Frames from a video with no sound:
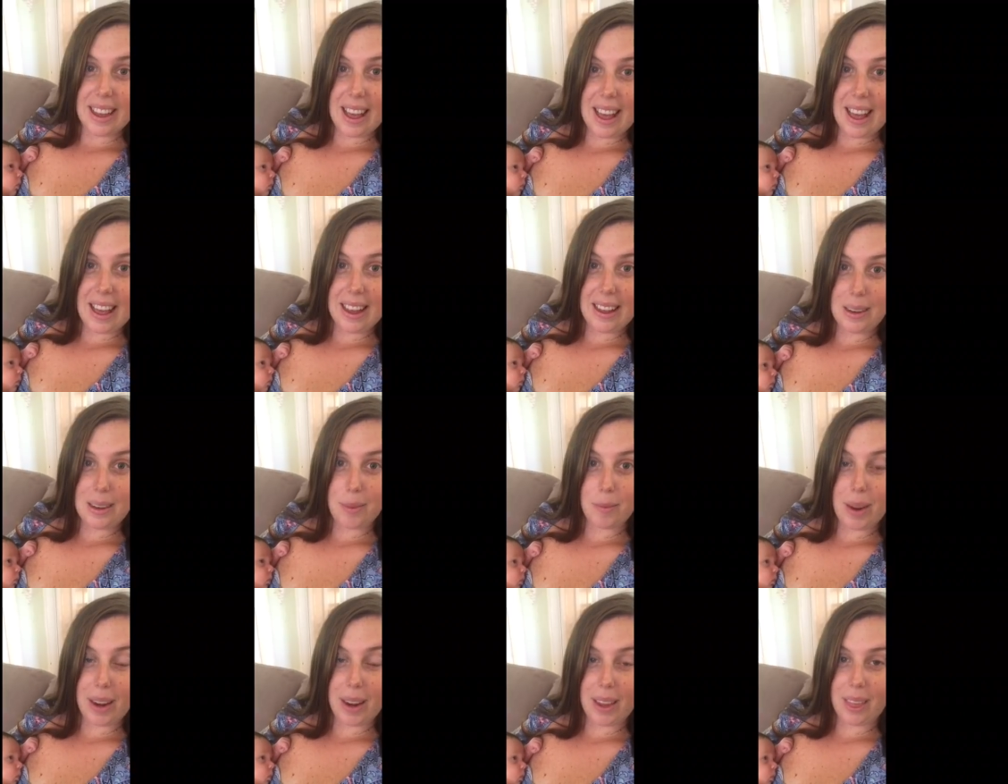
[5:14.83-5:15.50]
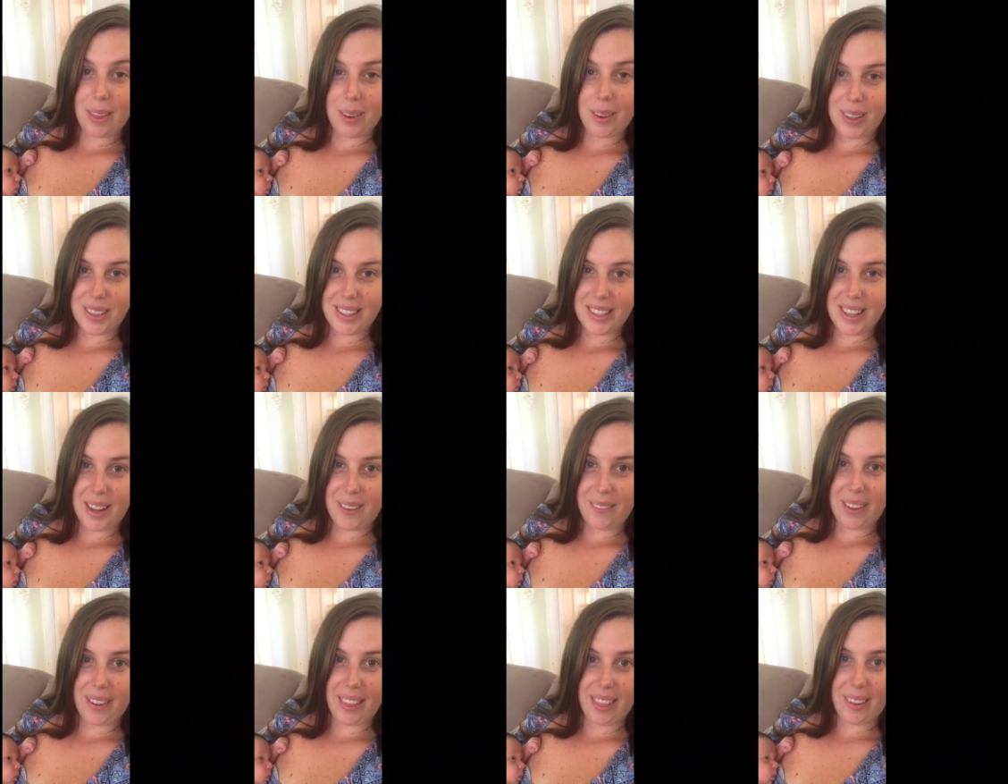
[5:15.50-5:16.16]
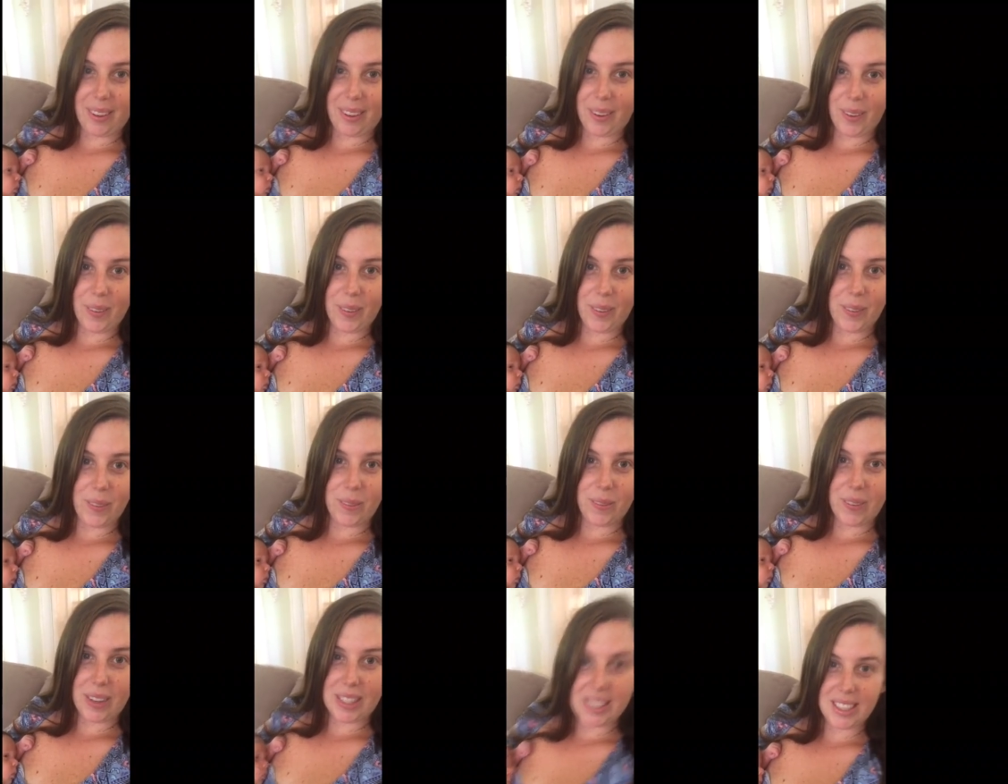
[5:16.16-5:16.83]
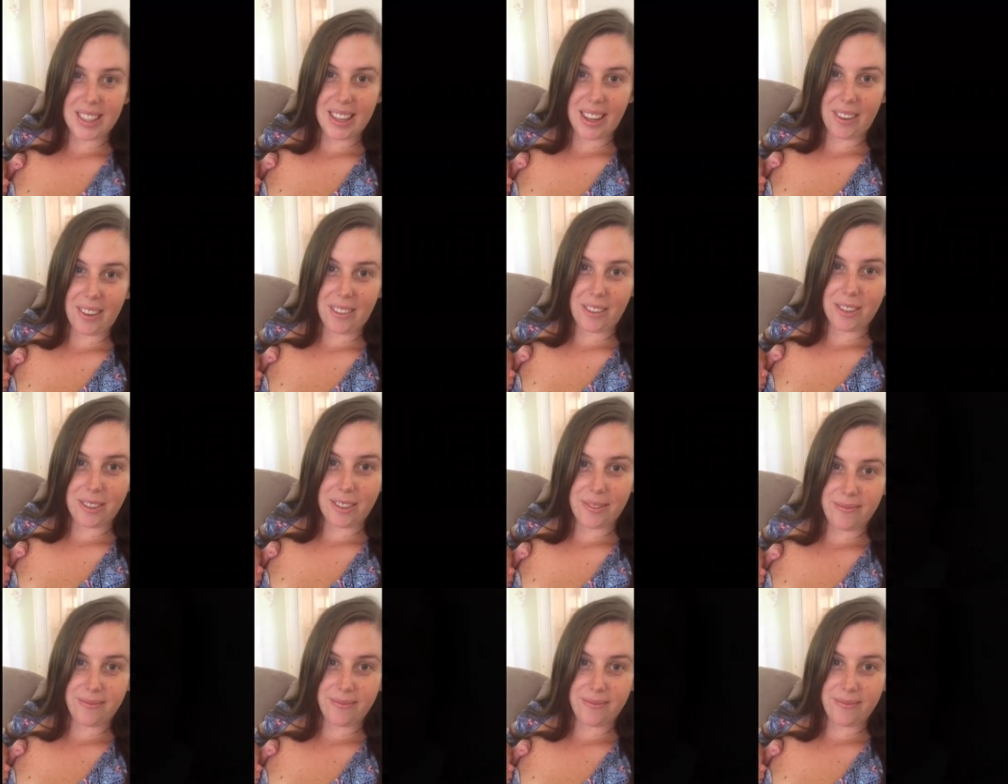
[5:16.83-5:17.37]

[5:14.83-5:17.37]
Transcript: and my thoughts are with you much love